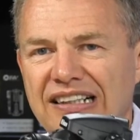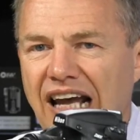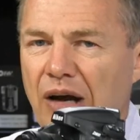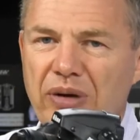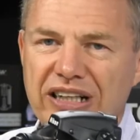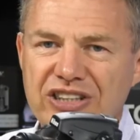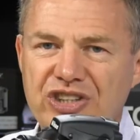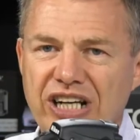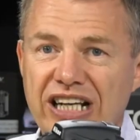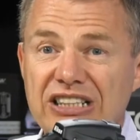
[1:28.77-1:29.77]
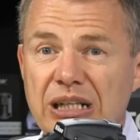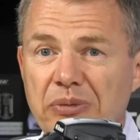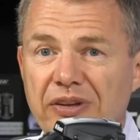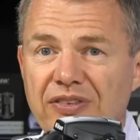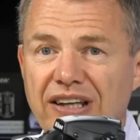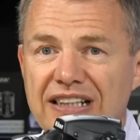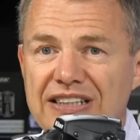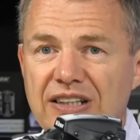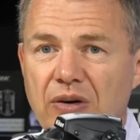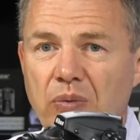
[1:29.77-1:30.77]
and we're going to share some of the
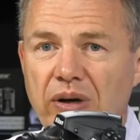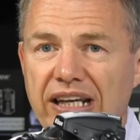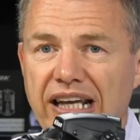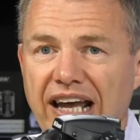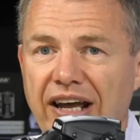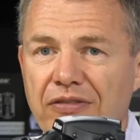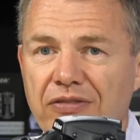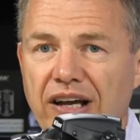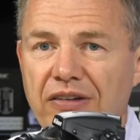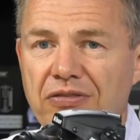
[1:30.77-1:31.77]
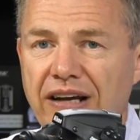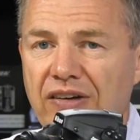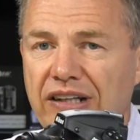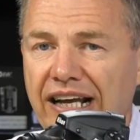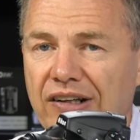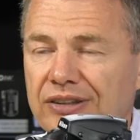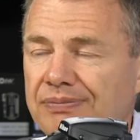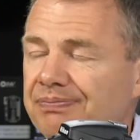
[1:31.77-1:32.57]
things that we have found out.